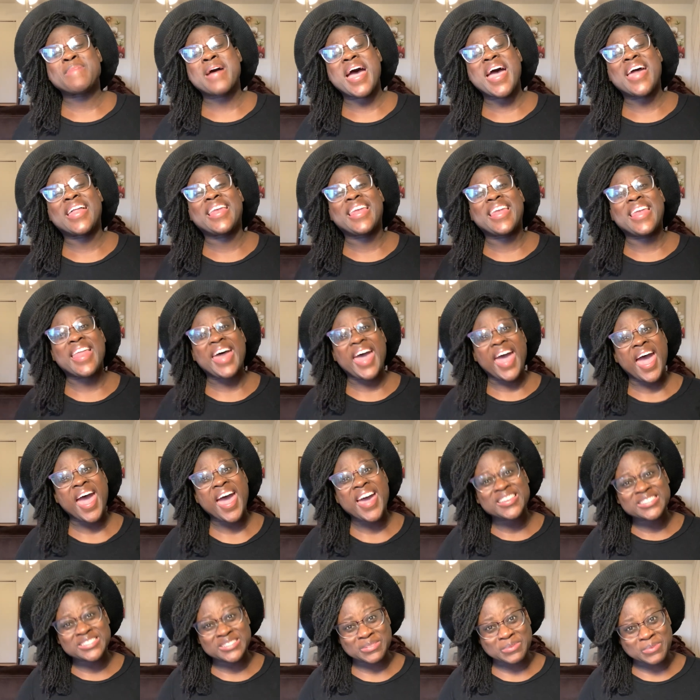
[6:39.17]
my
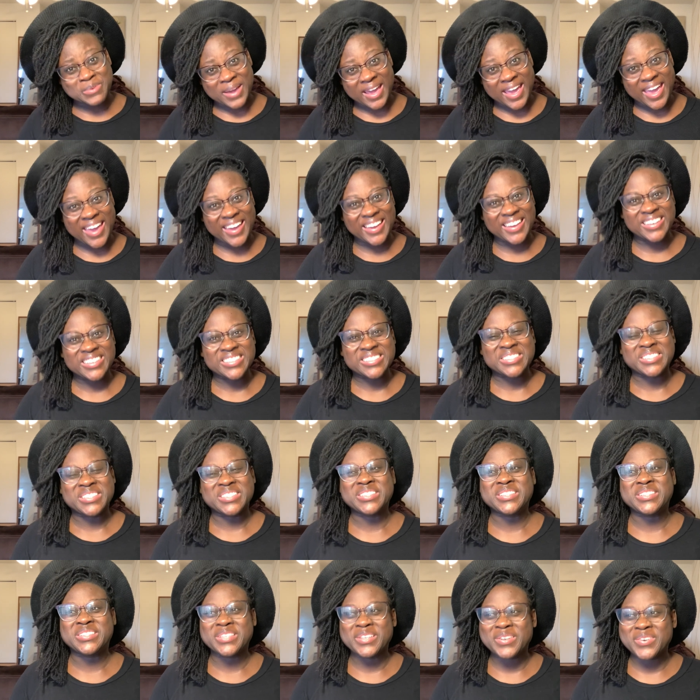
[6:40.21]
last way
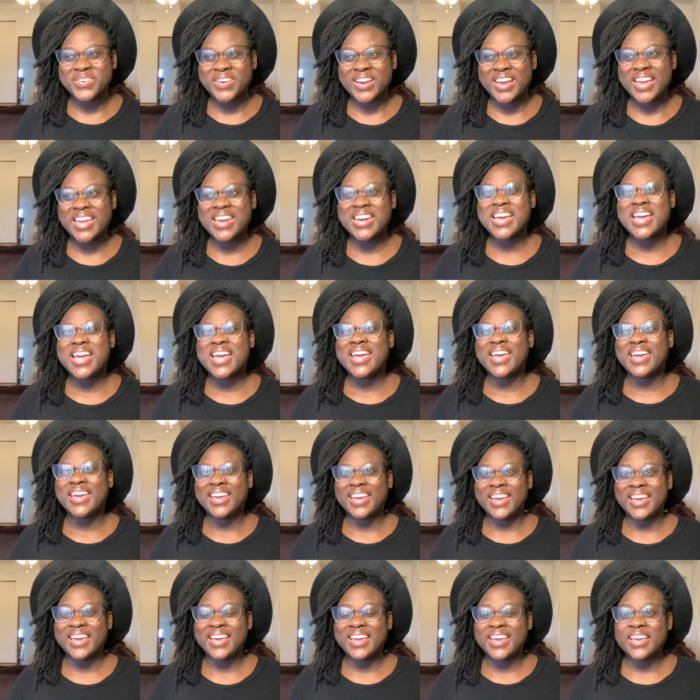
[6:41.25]
to do it
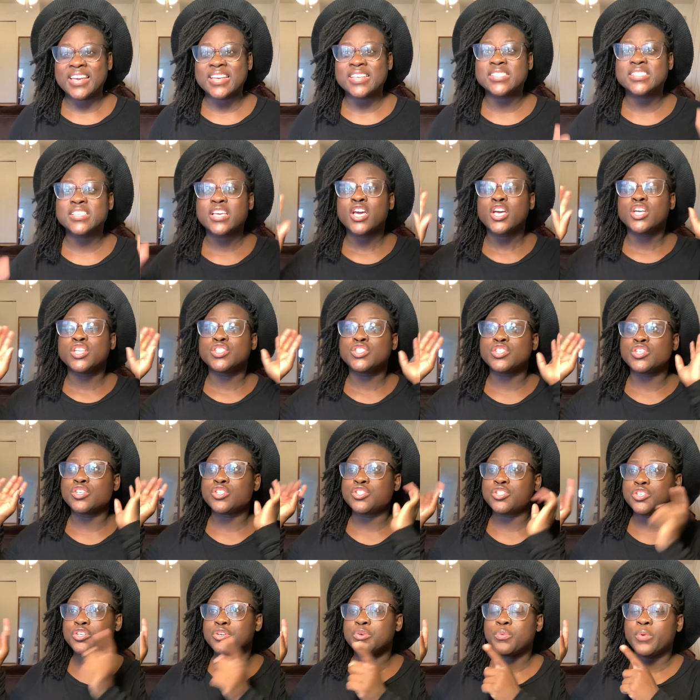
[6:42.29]
is to
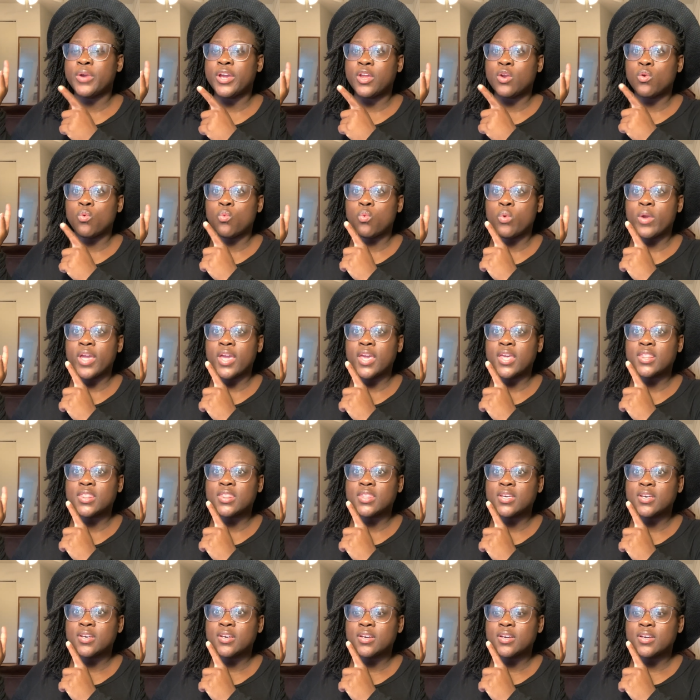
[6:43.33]
do it with
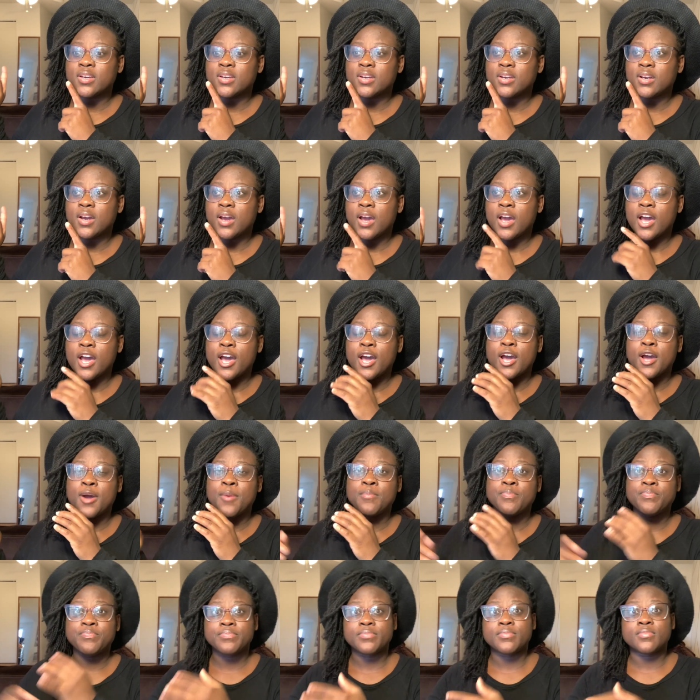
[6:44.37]

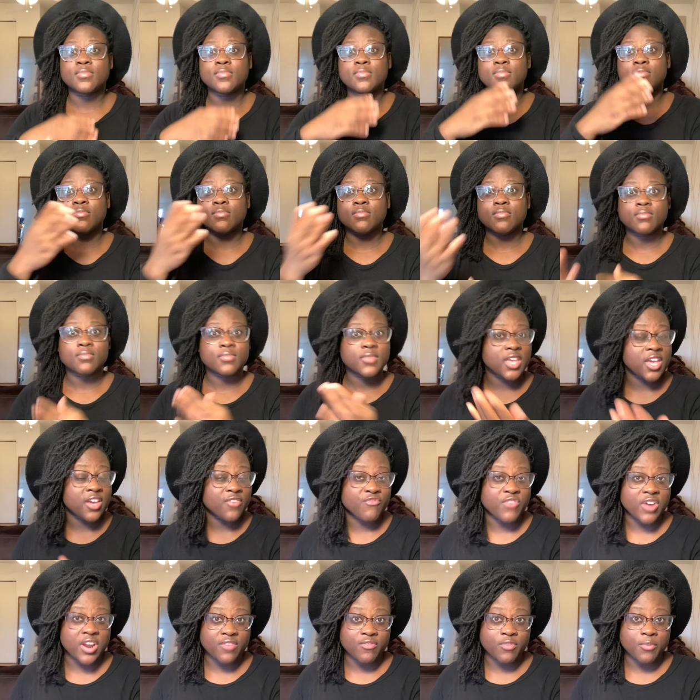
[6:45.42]
um, in
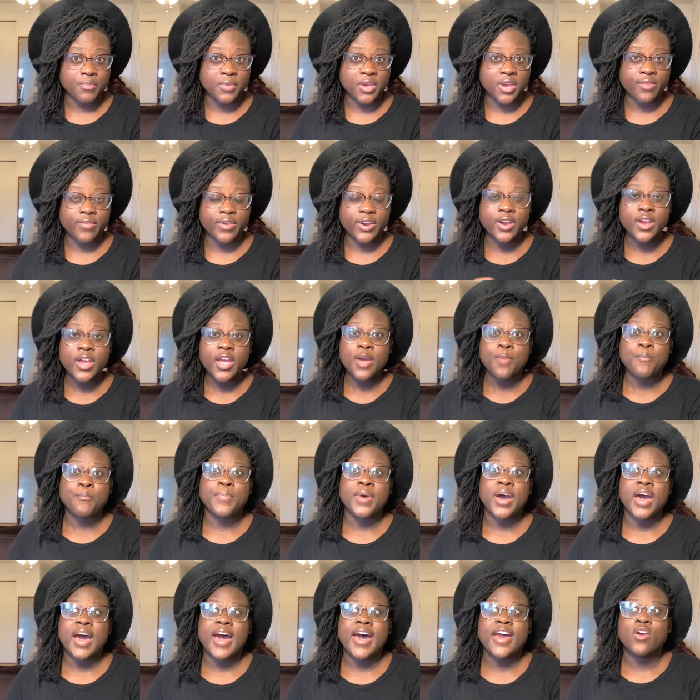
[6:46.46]
front of a mirror.
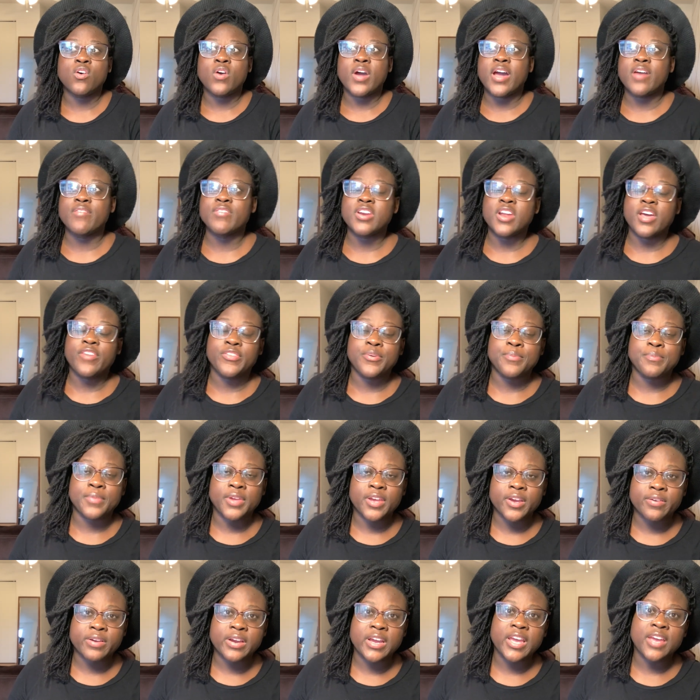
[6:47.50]
But I don't have another
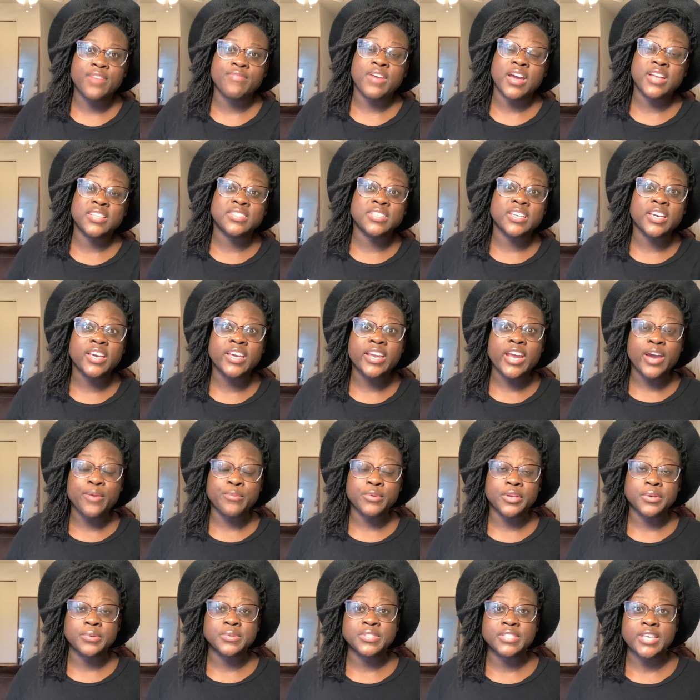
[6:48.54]
mirror. If I did, I
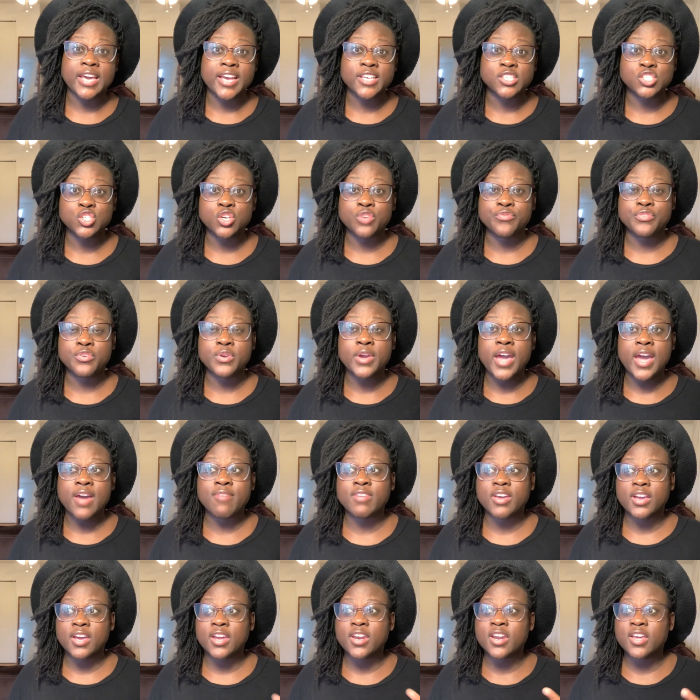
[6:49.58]
would use that. So if you have
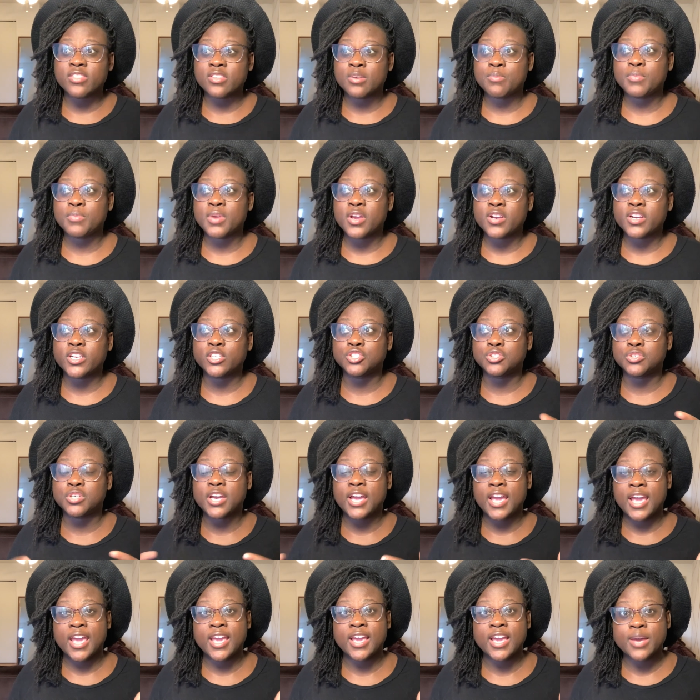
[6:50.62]
like another mirror that you can
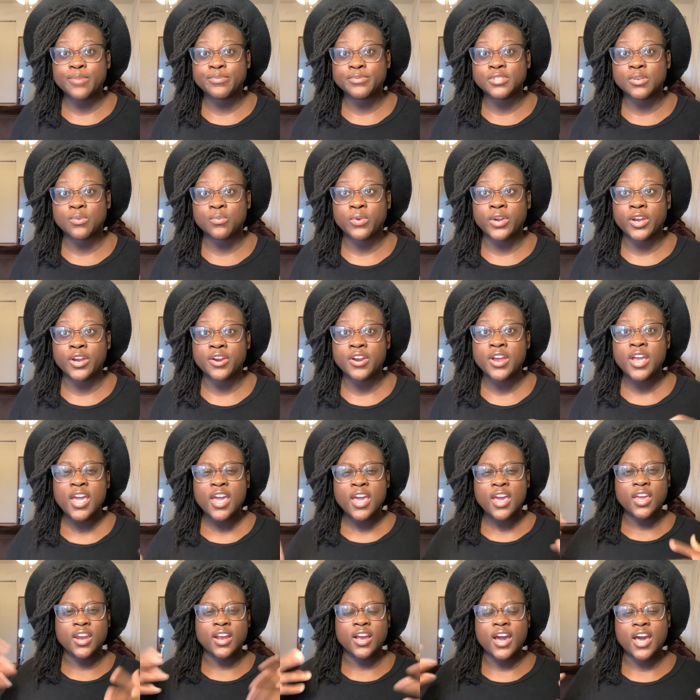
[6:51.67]
hang up somewhere
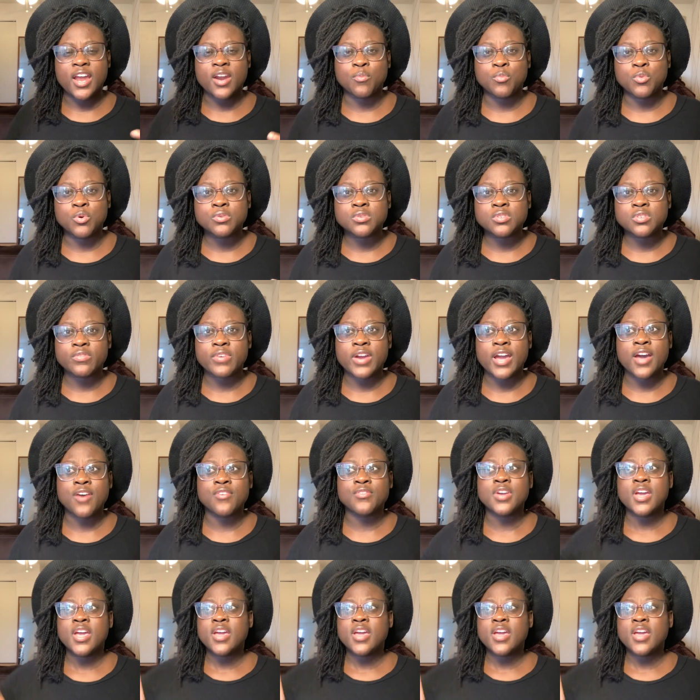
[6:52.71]
and it kind of moves around,